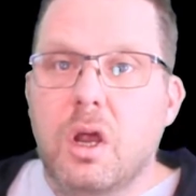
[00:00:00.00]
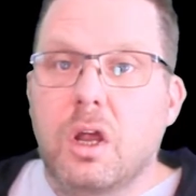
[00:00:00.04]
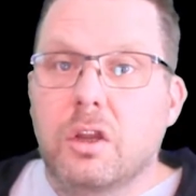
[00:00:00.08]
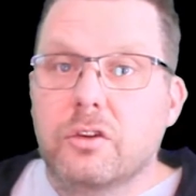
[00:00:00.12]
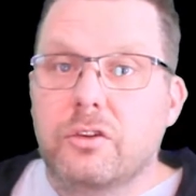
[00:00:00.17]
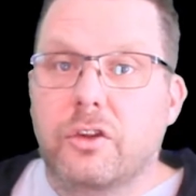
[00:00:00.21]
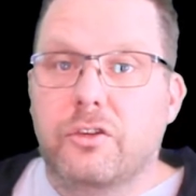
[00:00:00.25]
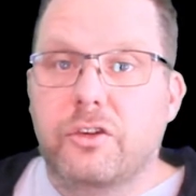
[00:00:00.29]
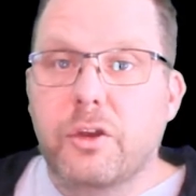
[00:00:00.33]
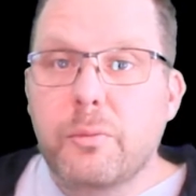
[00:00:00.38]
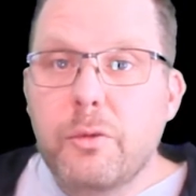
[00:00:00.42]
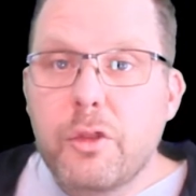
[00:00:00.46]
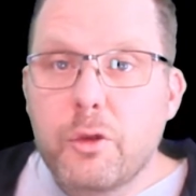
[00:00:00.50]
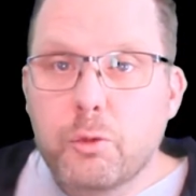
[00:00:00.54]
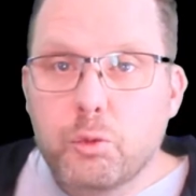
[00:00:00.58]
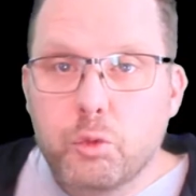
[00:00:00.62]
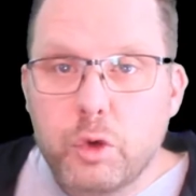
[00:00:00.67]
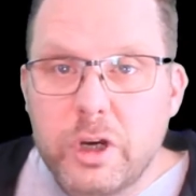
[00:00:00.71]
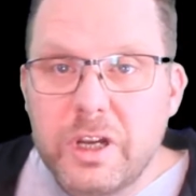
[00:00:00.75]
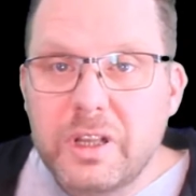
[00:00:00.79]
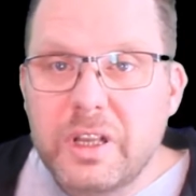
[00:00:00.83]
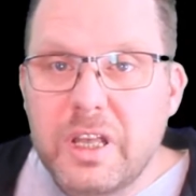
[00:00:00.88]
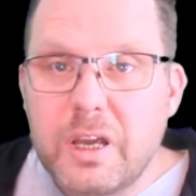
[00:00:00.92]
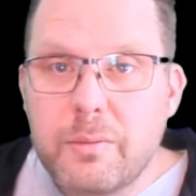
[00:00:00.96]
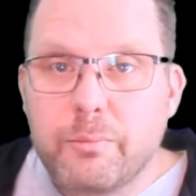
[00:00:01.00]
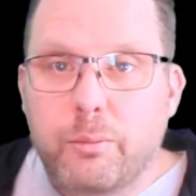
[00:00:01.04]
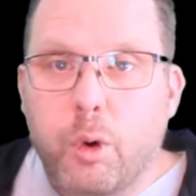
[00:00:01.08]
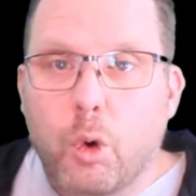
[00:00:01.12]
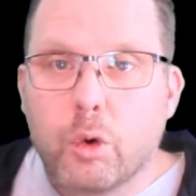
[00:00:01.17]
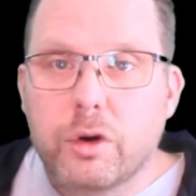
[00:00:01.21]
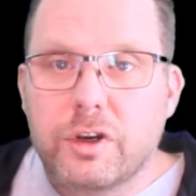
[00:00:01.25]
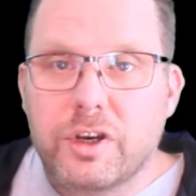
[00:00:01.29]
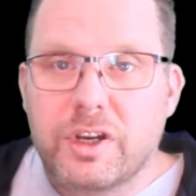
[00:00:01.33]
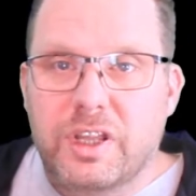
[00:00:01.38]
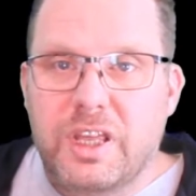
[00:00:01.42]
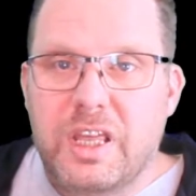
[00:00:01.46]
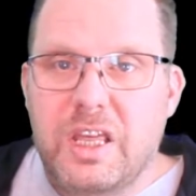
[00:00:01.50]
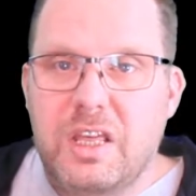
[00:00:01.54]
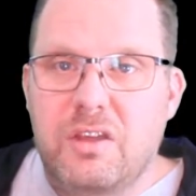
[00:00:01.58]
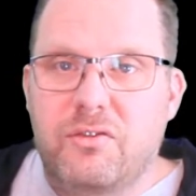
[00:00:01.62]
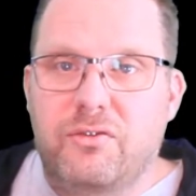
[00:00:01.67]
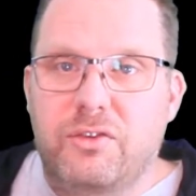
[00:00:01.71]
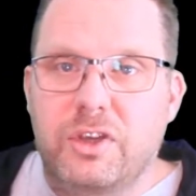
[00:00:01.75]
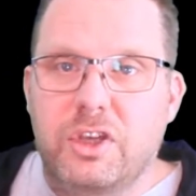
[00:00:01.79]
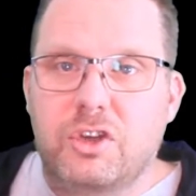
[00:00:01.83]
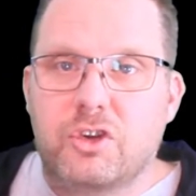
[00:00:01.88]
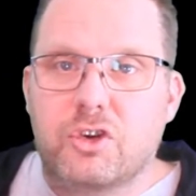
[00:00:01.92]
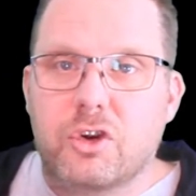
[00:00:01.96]
So some of the really important key
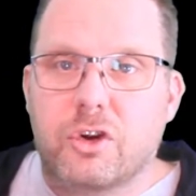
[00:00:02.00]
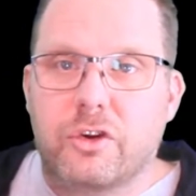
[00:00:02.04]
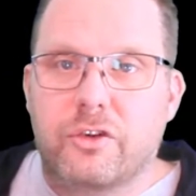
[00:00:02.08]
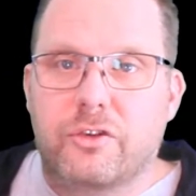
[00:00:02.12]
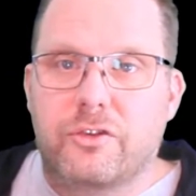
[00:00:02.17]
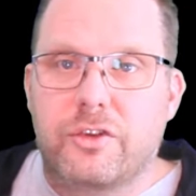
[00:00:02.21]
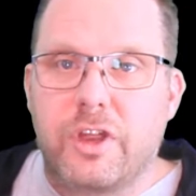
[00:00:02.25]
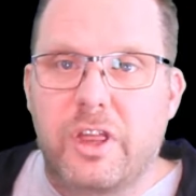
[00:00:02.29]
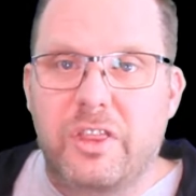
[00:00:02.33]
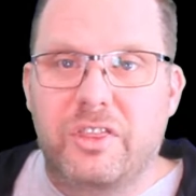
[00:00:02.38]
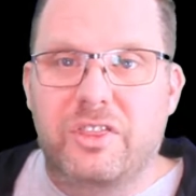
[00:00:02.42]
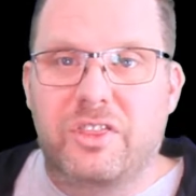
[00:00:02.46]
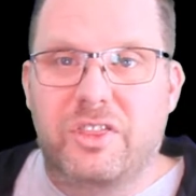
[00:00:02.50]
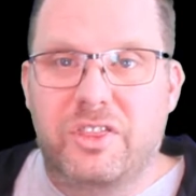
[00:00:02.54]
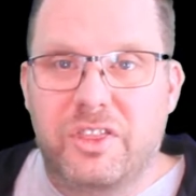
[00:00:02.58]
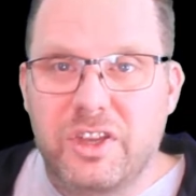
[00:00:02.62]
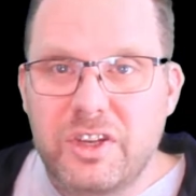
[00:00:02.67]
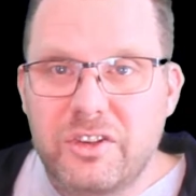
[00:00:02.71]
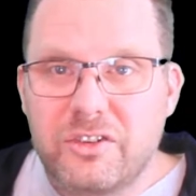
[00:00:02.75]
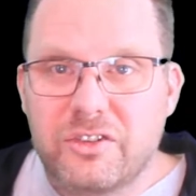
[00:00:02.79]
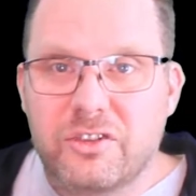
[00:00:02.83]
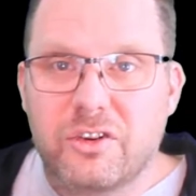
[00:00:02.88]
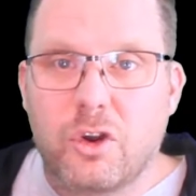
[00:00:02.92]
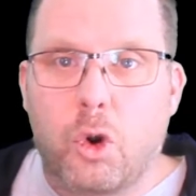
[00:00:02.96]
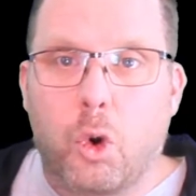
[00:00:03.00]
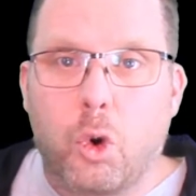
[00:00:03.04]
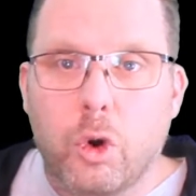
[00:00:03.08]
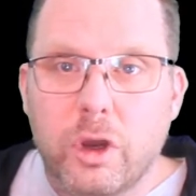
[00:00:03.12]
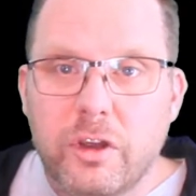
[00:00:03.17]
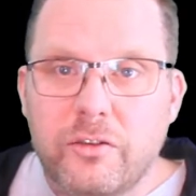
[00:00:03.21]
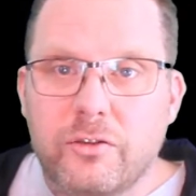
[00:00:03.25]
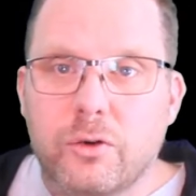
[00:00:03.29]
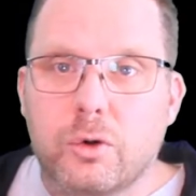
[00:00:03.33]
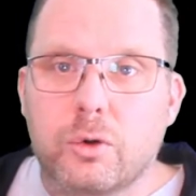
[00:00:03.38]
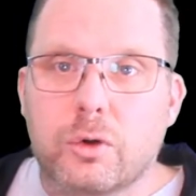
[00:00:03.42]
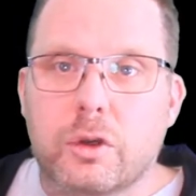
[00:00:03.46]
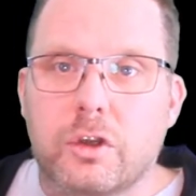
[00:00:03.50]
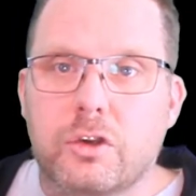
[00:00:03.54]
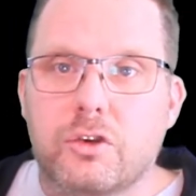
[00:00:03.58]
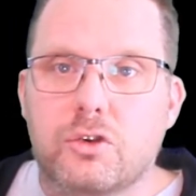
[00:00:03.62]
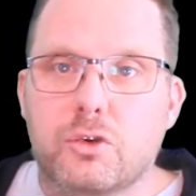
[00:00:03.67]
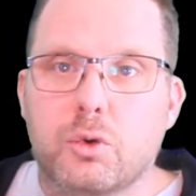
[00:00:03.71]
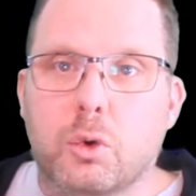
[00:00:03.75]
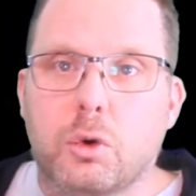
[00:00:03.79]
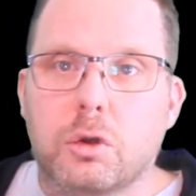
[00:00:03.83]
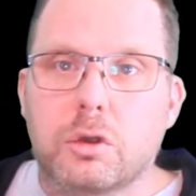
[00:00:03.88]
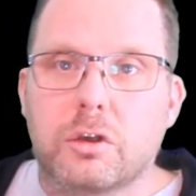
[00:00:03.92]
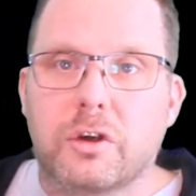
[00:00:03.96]
features that this Oivo
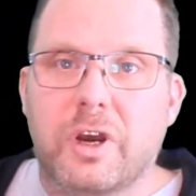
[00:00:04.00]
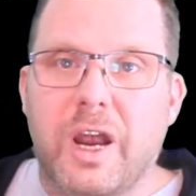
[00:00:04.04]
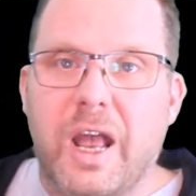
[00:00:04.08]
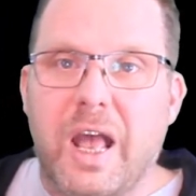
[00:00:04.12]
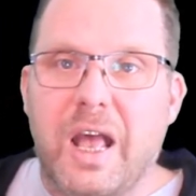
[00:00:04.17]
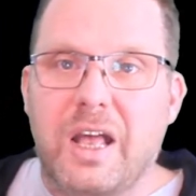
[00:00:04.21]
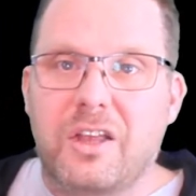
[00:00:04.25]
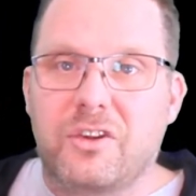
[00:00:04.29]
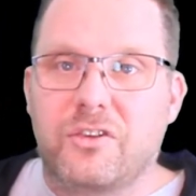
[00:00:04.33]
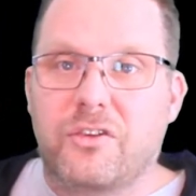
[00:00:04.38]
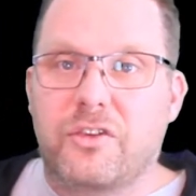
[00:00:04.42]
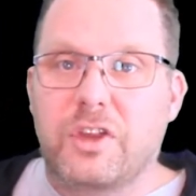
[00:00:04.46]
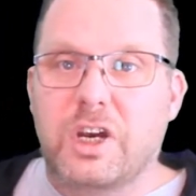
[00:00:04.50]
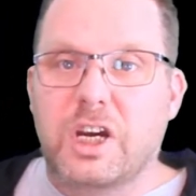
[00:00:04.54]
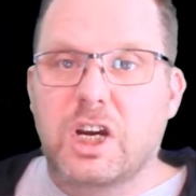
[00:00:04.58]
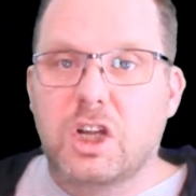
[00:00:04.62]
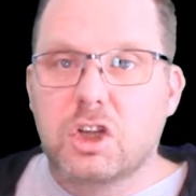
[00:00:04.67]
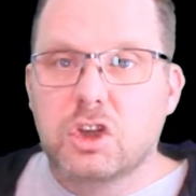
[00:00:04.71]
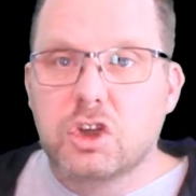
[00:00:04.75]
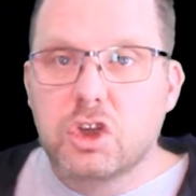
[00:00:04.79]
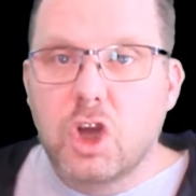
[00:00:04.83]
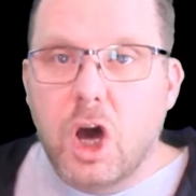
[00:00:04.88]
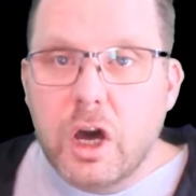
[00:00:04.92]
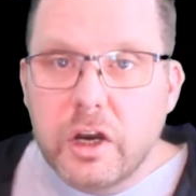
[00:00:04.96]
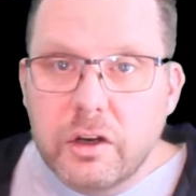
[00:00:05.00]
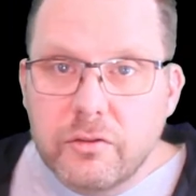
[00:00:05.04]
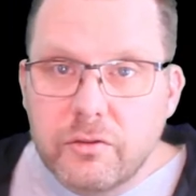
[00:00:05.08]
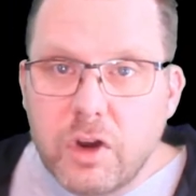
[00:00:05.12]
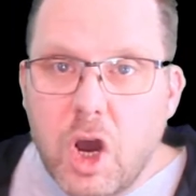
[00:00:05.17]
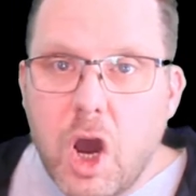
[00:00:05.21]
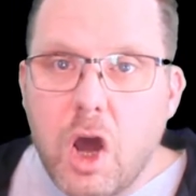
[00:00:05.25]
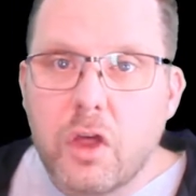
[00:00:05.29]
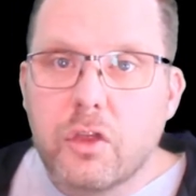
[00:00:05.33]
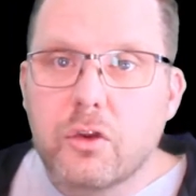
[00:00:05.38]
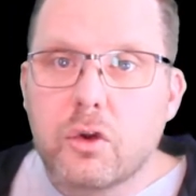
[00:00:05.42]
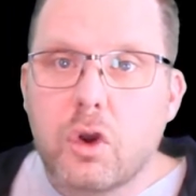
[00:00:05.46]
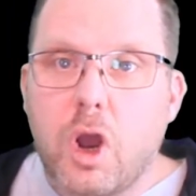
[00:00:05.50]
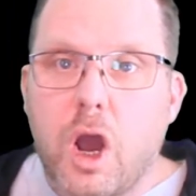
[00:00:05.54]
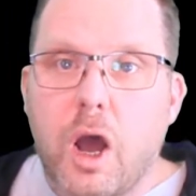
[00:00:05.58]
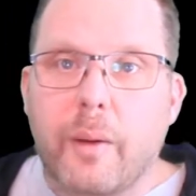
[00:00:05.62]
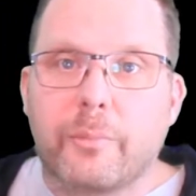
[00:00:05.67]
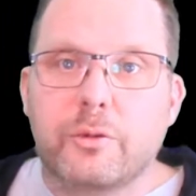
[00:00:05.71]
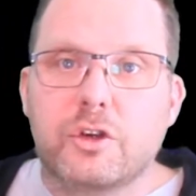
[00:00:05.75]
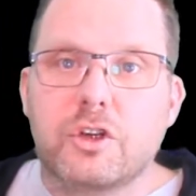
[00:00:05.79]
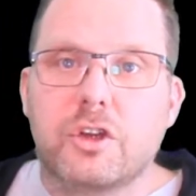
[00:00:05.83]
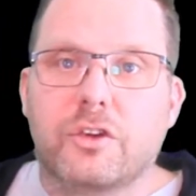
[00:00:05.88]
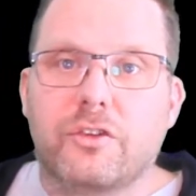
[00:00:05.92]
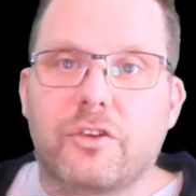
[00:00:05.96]
controller has that a lot of other
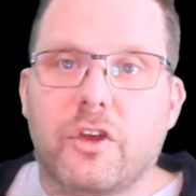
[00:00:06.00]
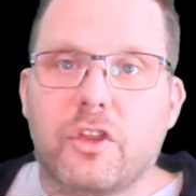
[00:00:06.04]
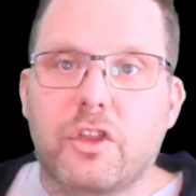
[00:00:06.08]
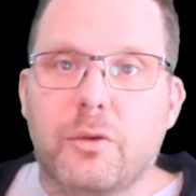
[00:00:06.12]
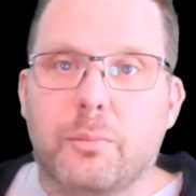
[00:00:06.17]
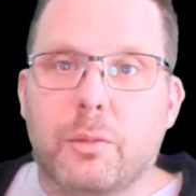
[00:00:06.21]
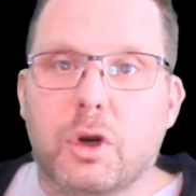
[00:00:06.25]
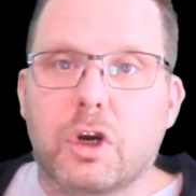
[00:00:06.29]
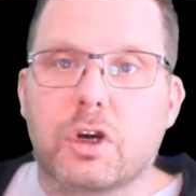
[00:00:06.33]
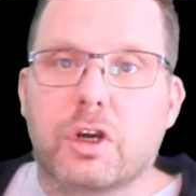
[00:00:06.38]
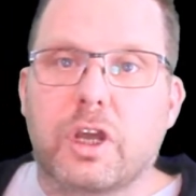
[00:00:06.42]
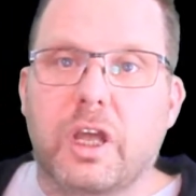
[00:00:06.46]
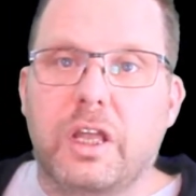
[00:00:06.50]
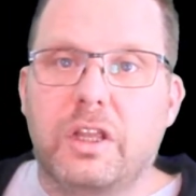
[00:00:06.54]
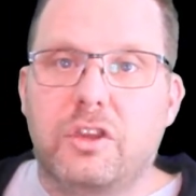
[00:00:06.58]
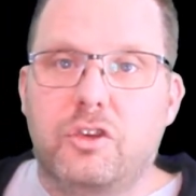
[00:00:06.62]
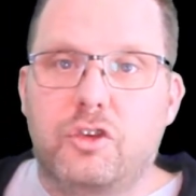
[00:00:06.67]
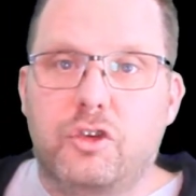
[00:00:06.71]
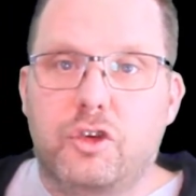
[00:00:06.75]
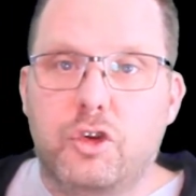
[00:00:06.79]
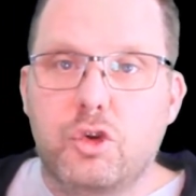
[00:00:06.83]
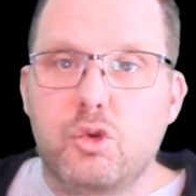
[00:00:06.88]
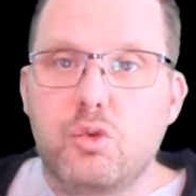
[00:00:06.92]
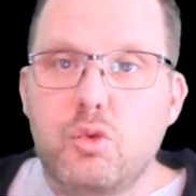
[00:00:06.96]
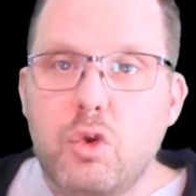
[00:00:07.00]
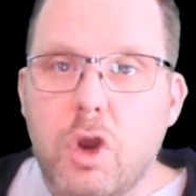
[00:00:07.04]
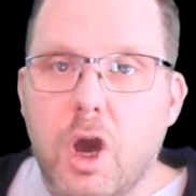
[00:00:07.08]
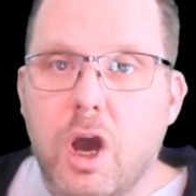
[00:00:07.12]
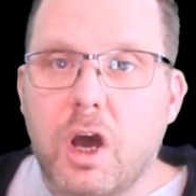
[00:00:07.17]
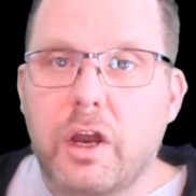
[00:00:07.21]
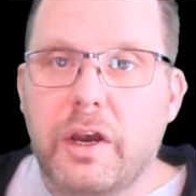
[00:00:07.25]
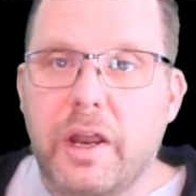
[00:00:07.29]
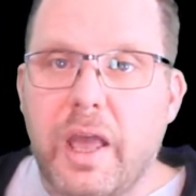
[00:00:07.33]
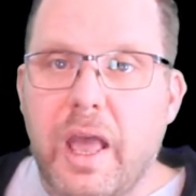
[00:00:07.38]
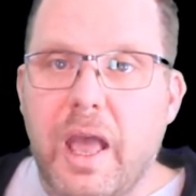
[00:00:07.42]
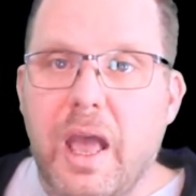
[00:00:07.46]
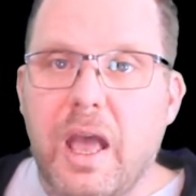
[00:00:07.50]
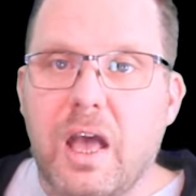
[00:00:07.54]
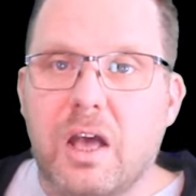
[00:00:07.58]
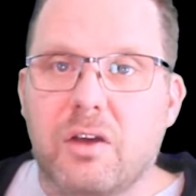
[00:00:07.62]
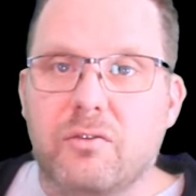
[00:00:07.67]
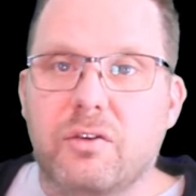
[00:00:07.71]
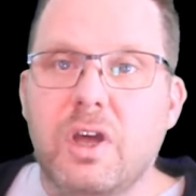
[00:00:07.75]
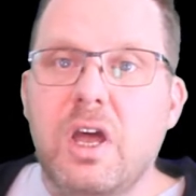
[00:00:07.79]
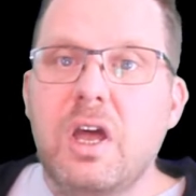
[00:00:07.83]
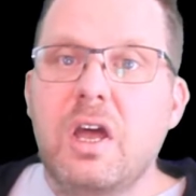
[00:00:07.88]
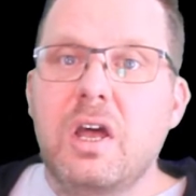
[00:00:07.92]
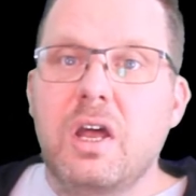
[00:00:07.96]
options on the market do not
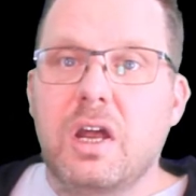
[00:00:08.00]
have.